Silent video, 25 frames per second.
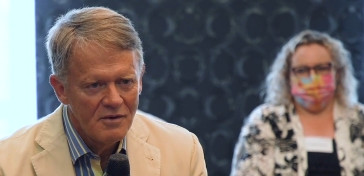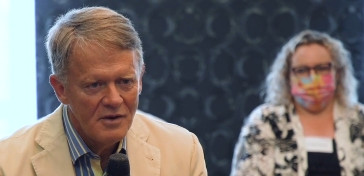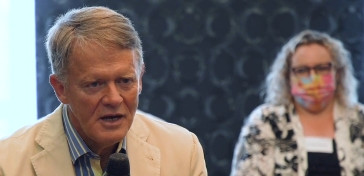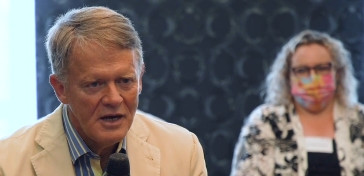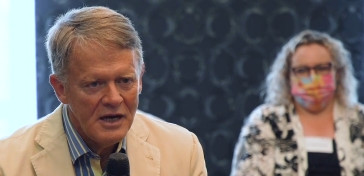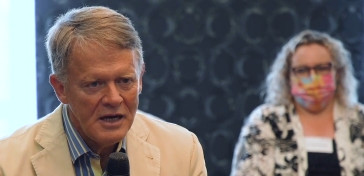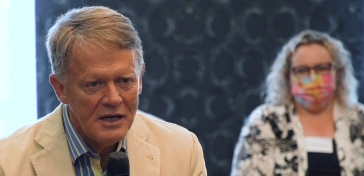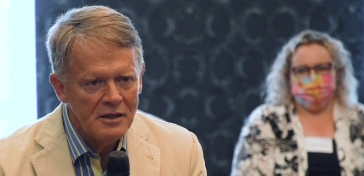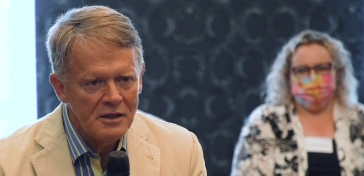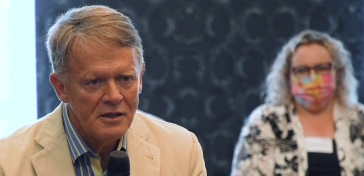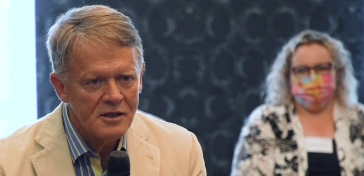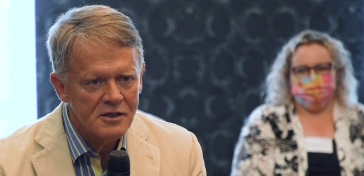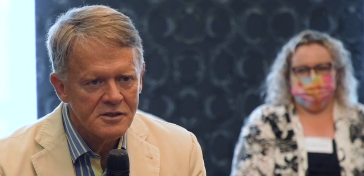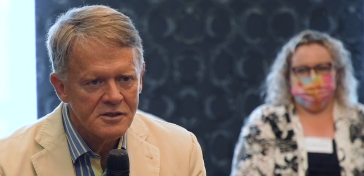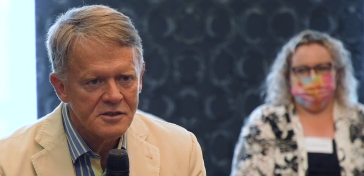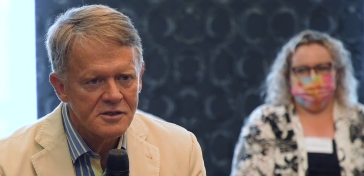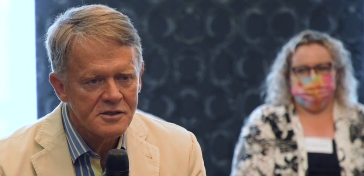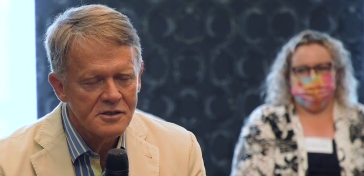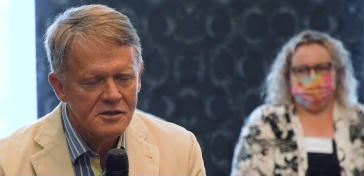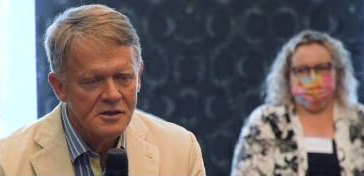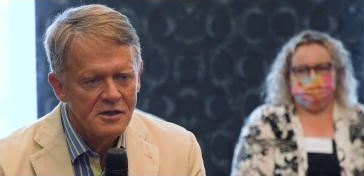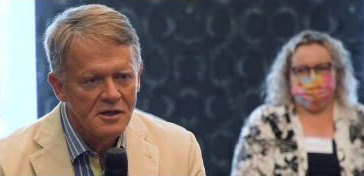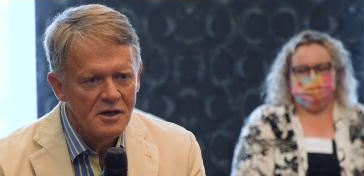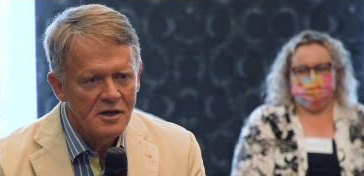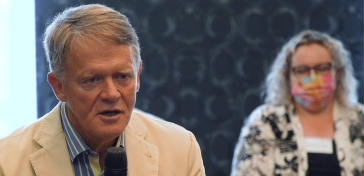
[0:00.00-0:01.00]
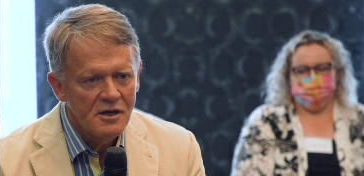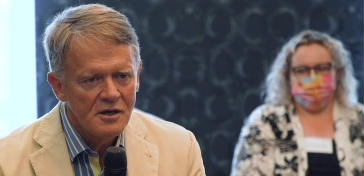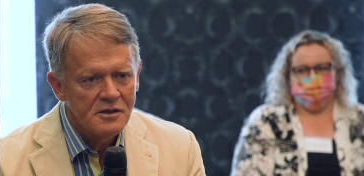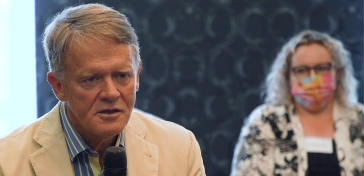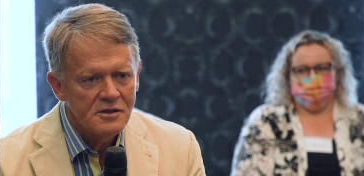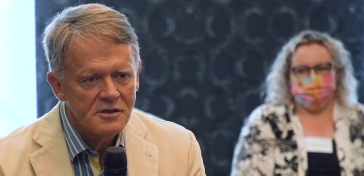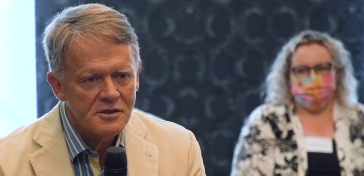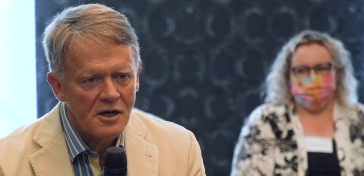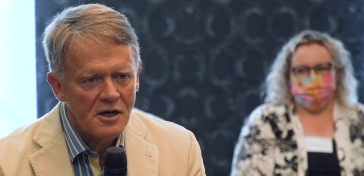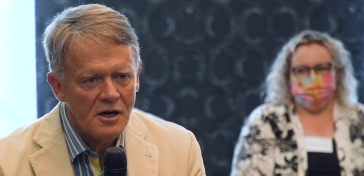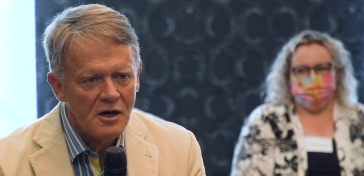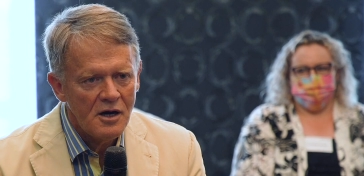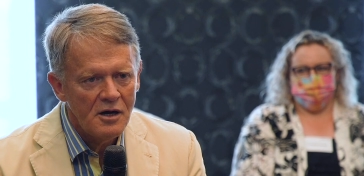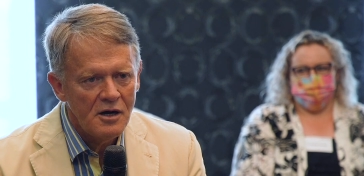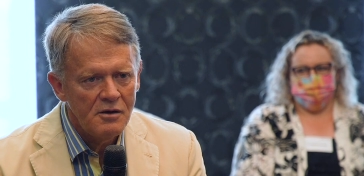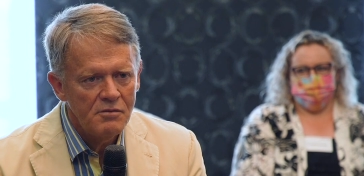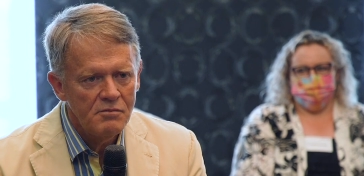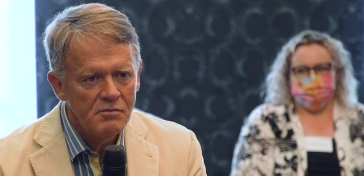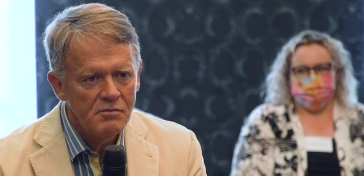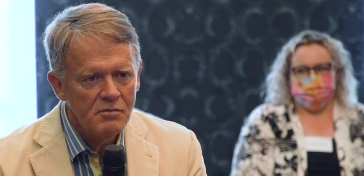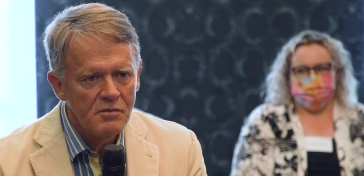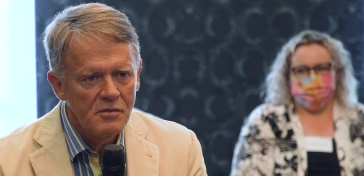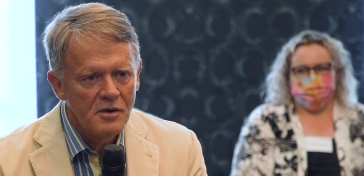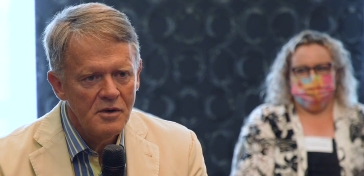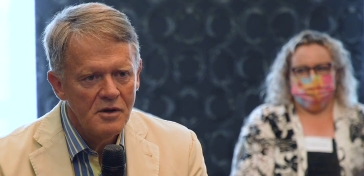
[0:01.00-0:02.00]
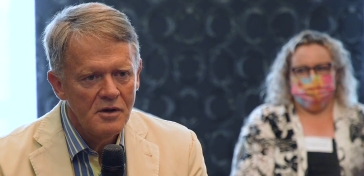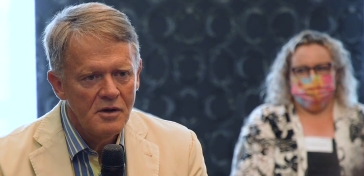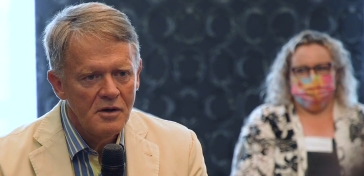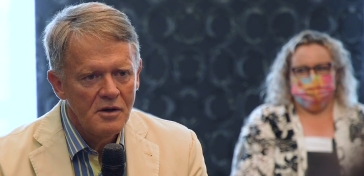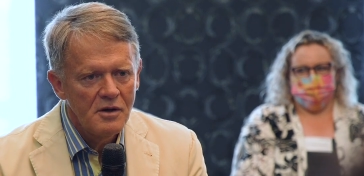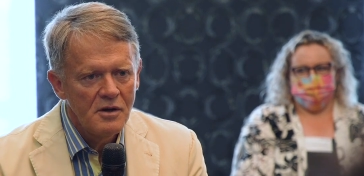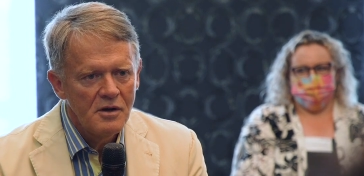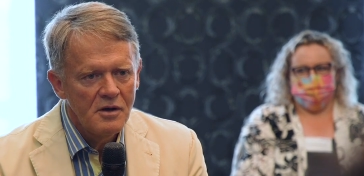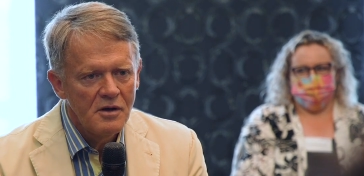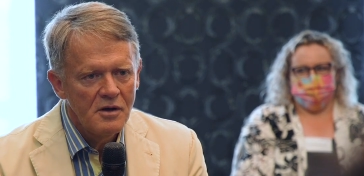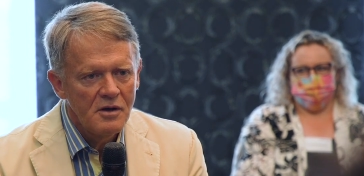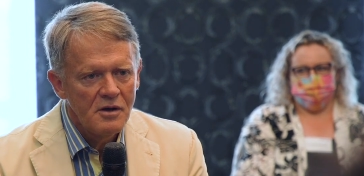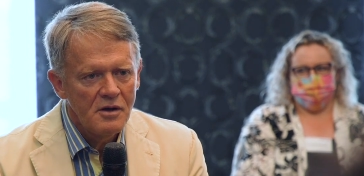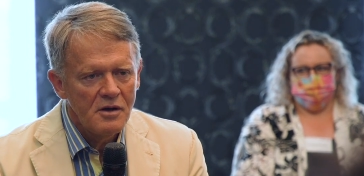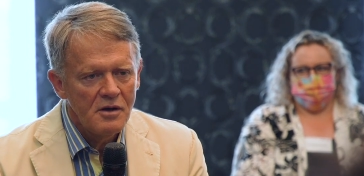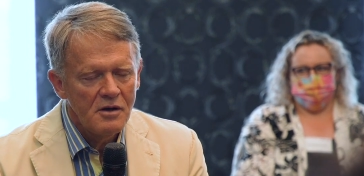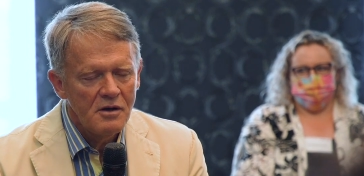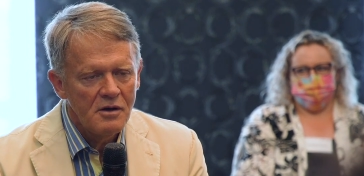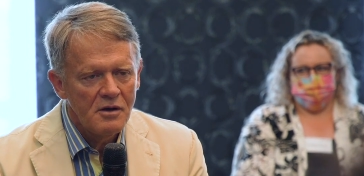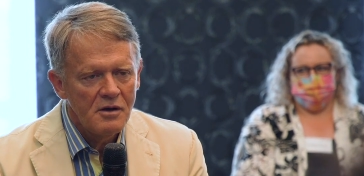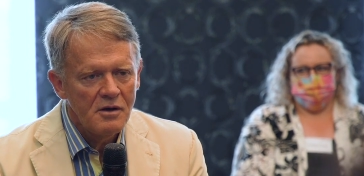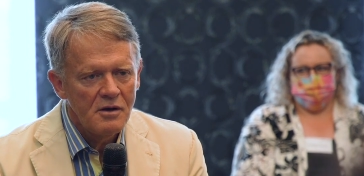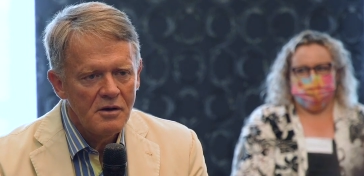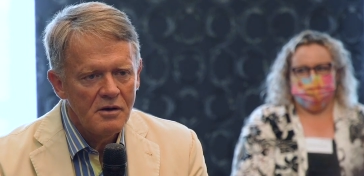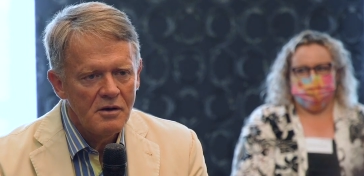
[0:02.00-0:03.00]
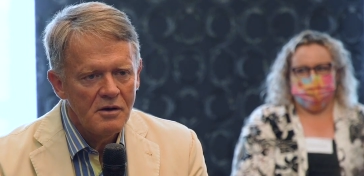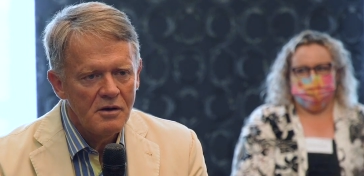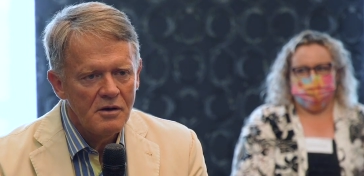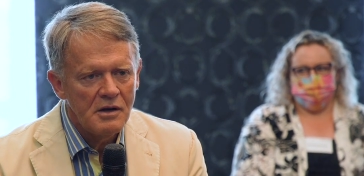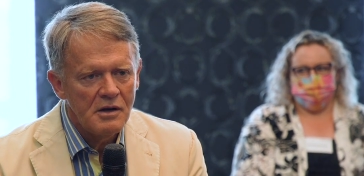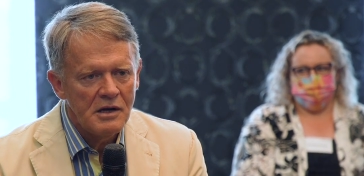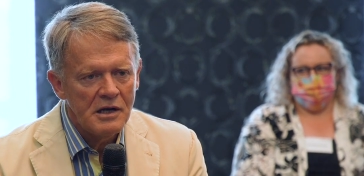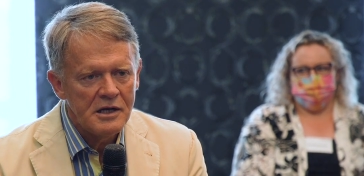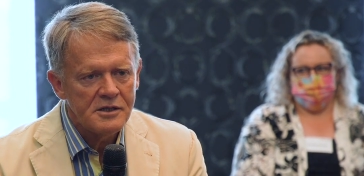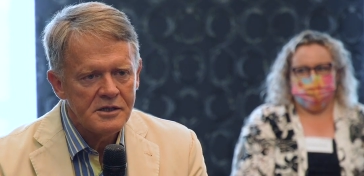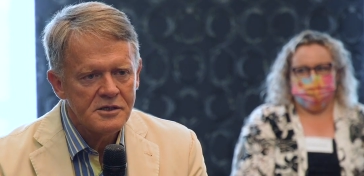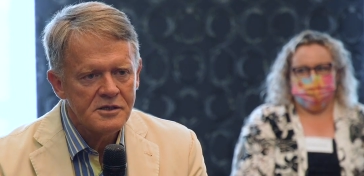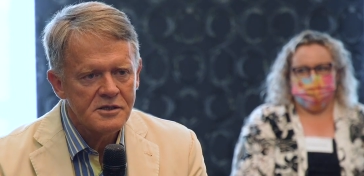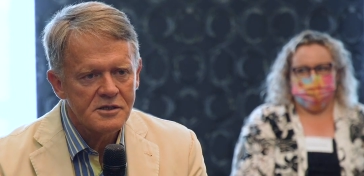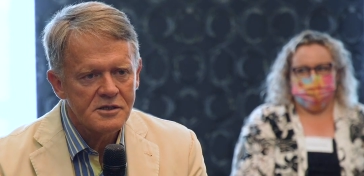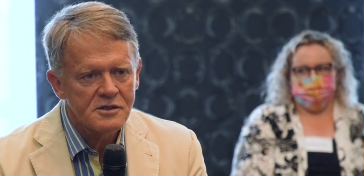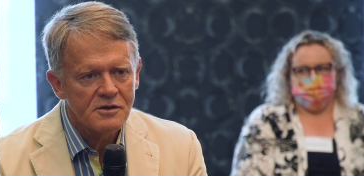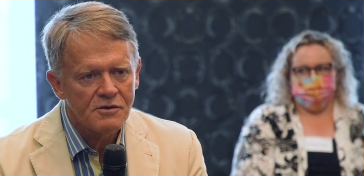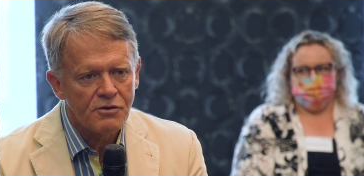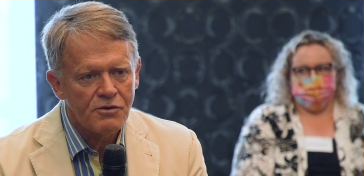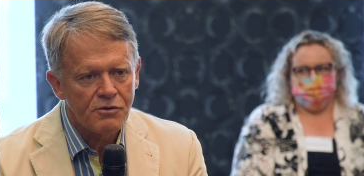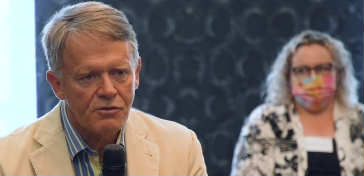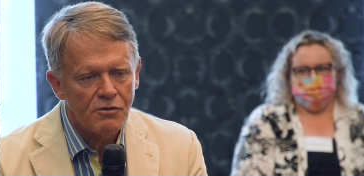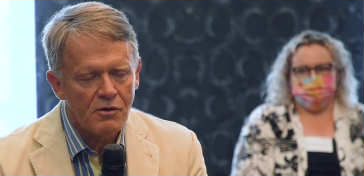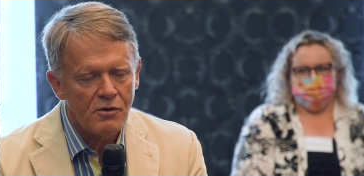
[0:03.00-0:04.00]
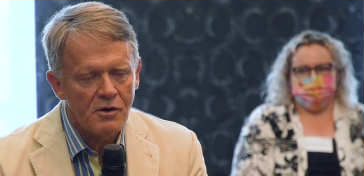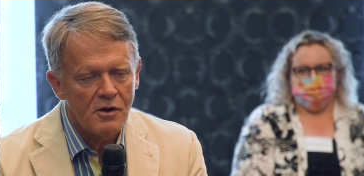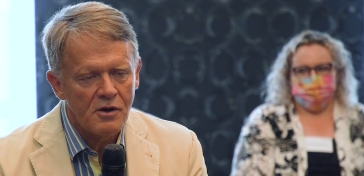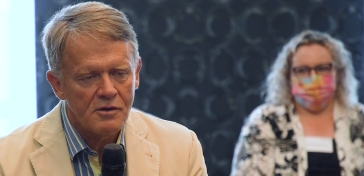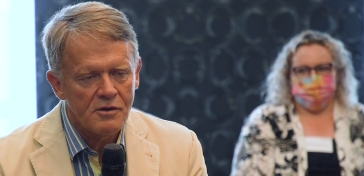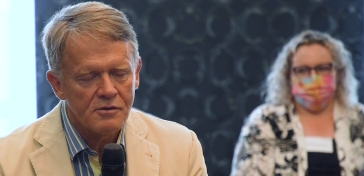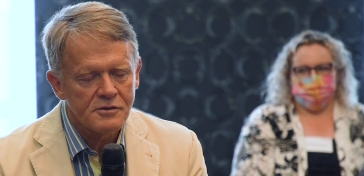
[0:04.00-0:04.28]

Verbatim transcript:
Speaker 1: in this timeless uh,